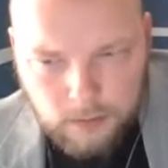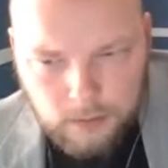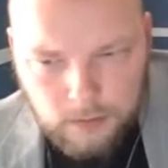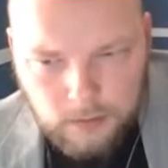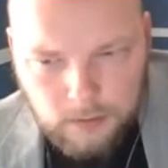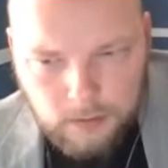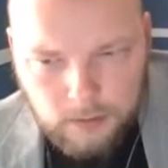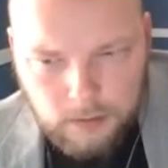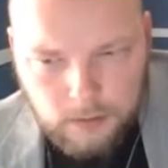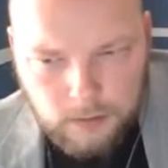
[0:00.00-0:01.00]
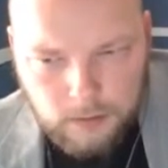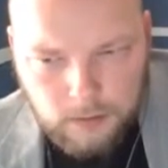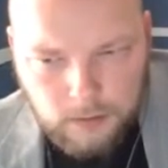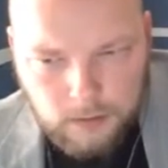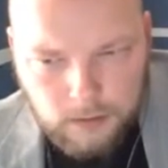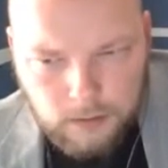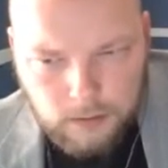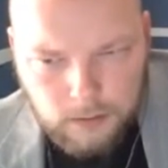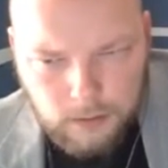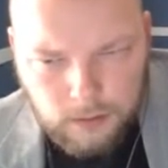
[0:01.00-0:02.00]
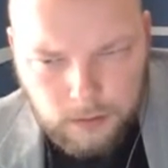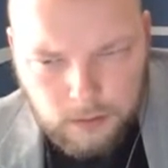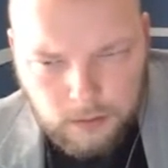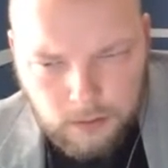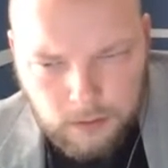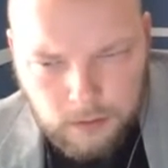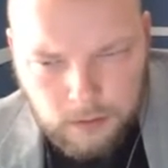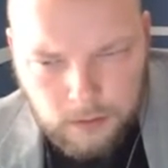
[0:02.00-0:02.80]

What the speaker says: No words are spoken by the person on screen.